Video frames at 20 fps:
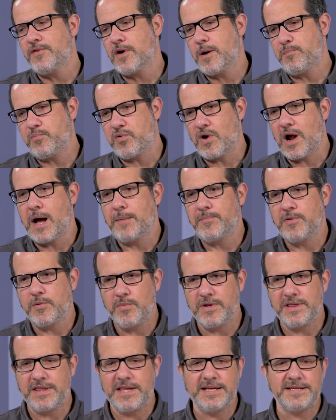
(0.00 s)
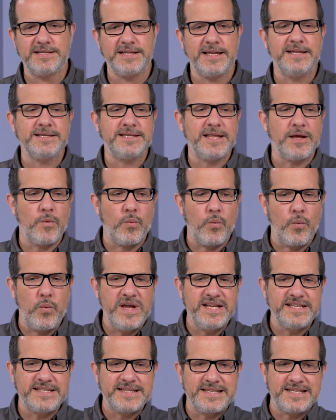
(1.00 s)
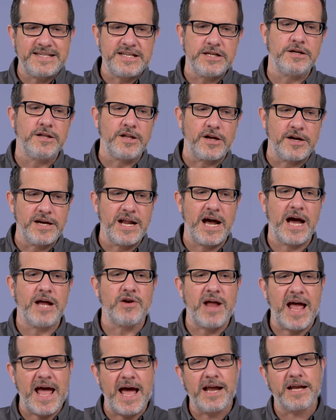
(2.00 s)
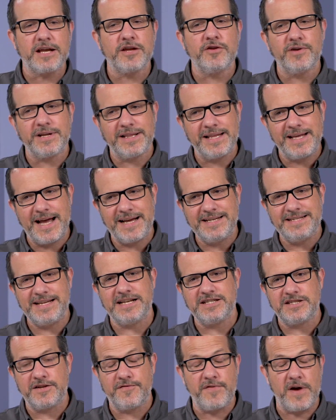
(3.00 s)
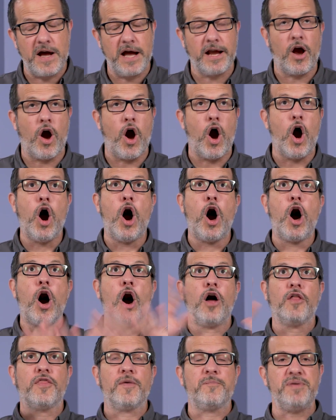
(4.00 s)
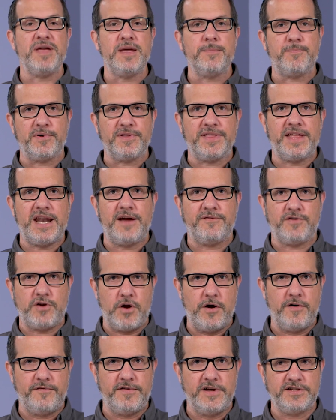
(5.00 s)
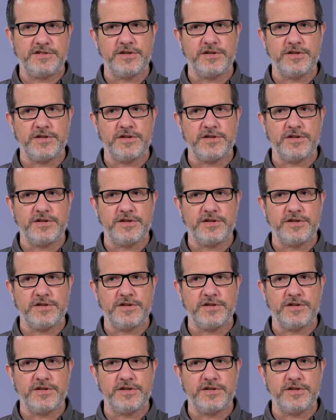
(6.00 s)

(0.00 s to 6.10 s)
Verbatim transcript: of our problem with this is that we still are not accurately identifying all the people that have COVID.